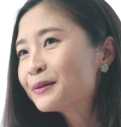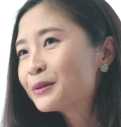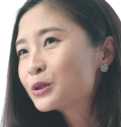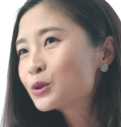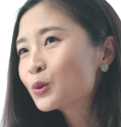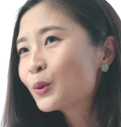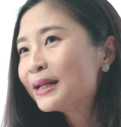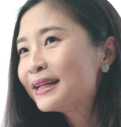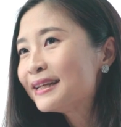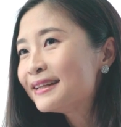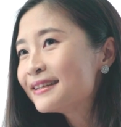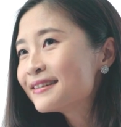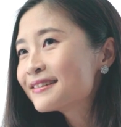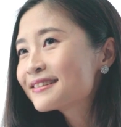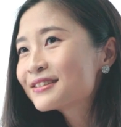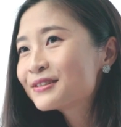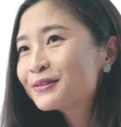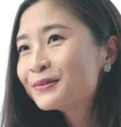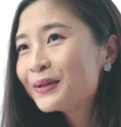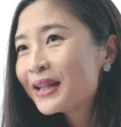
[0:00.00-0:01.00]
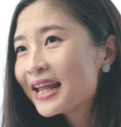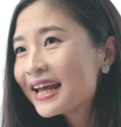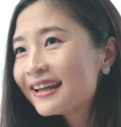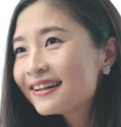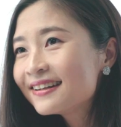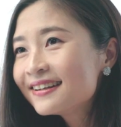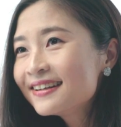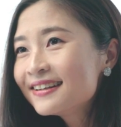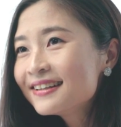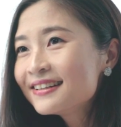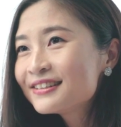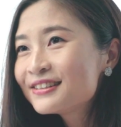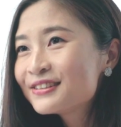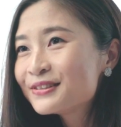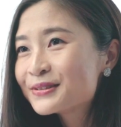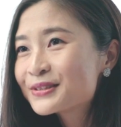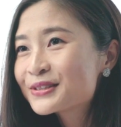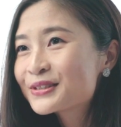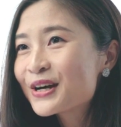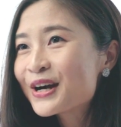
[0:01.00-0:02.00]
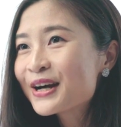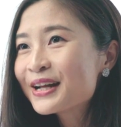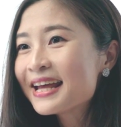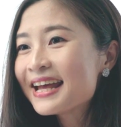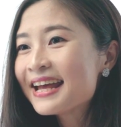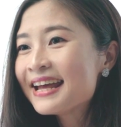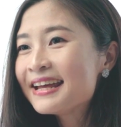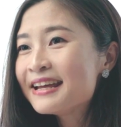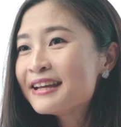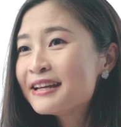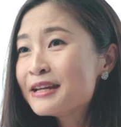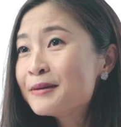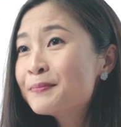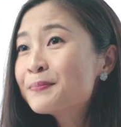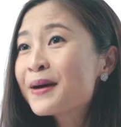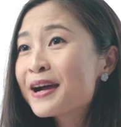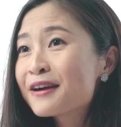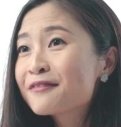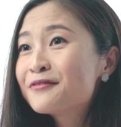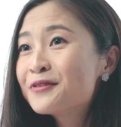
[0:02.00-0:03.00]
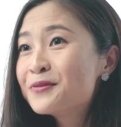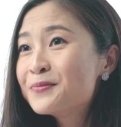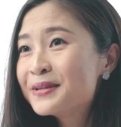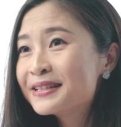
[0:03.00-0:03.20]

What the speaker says: or 20 years too late to start an impactful